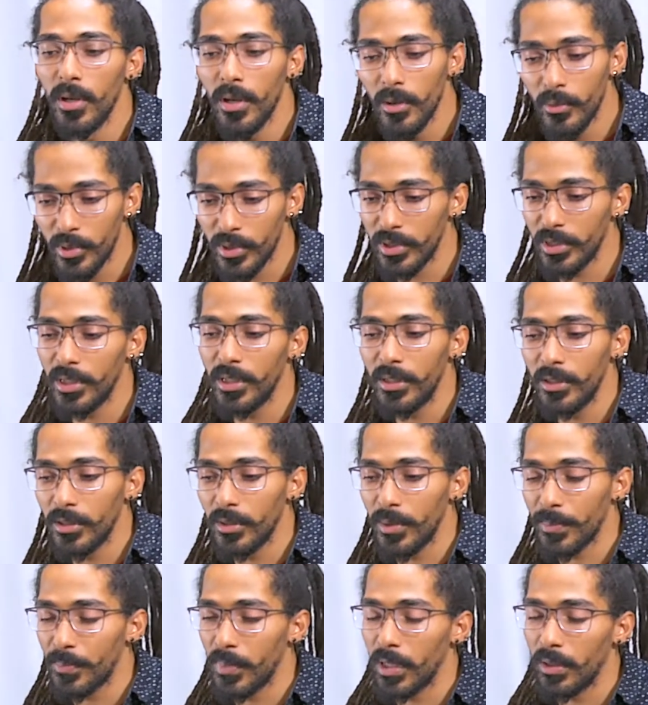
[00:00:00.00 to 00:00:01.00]
We see
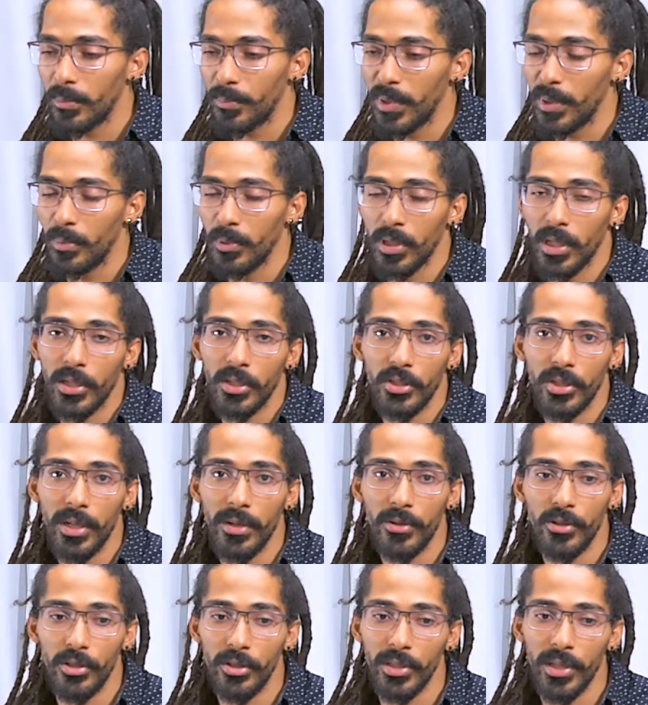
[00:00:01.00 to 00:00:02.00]
people like
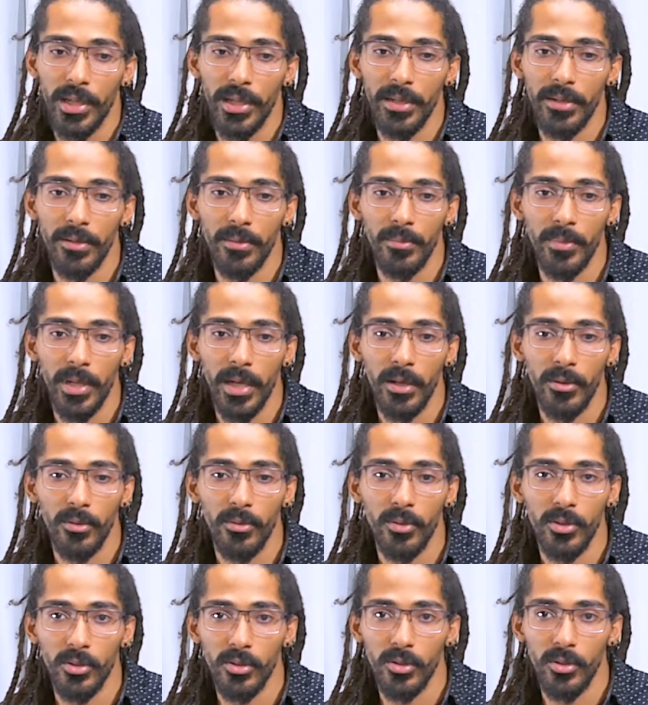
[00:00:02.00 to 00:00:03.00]
Jared just hitting them now
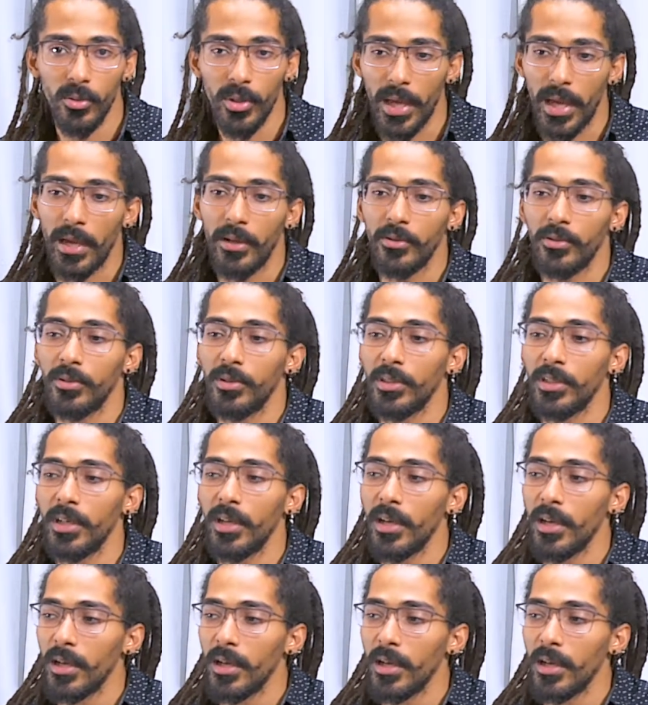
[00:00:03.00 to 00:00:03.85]
so casually.